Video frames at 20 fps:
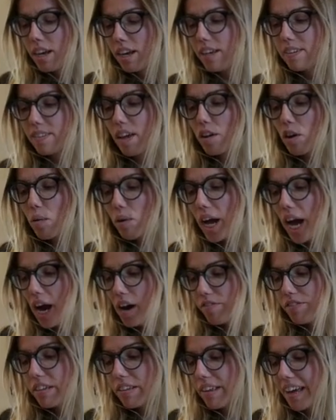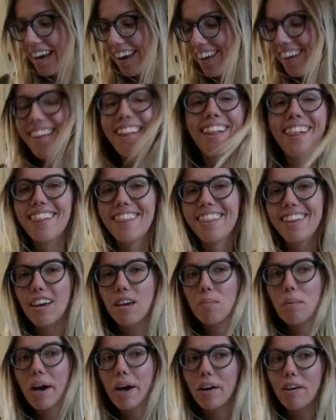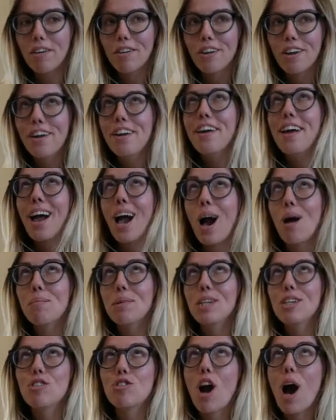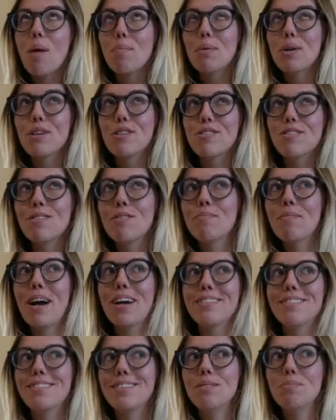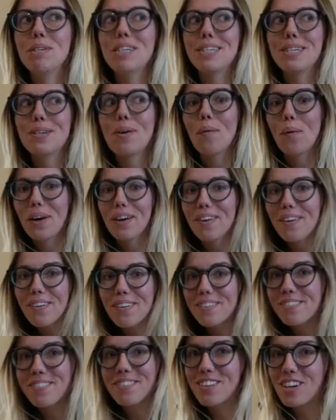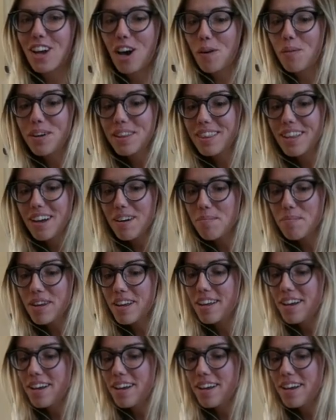is I don't have to like think about how many droppers of my CBD oil go in them.